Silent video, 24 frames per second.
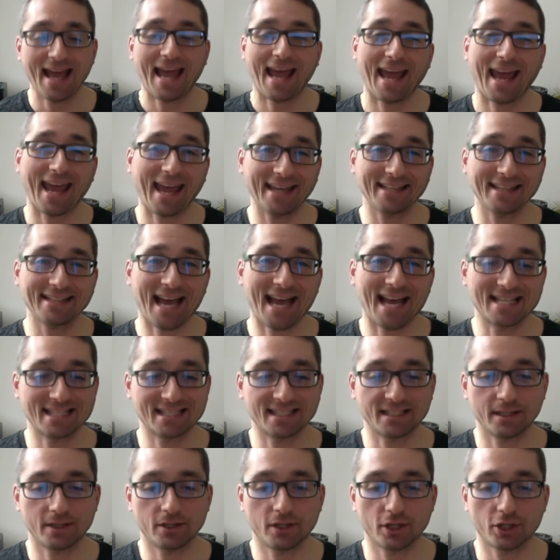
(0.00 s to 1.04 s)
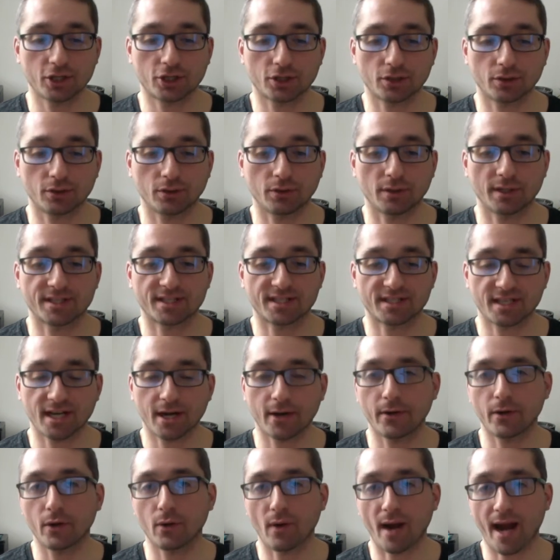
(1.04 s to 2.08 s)
and has an additional
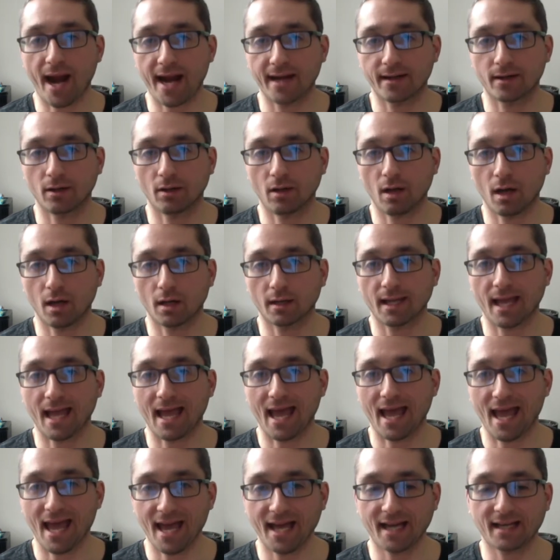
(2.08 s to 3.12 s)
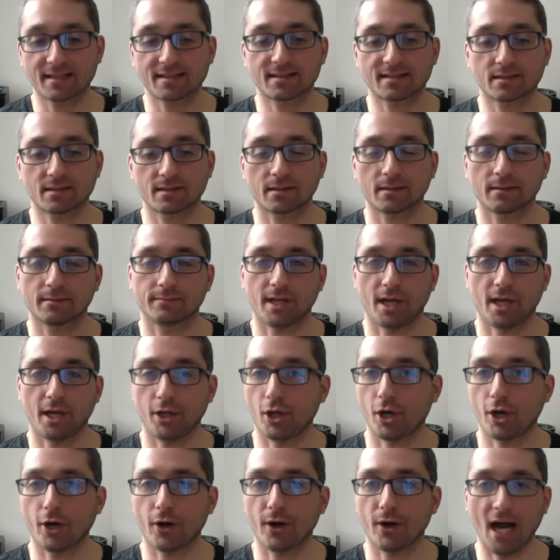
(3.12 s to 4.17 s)
stereo analog
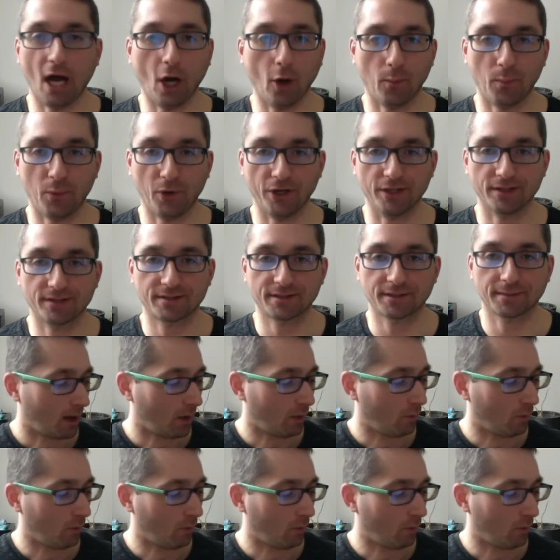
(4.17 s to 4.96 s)
XLR output.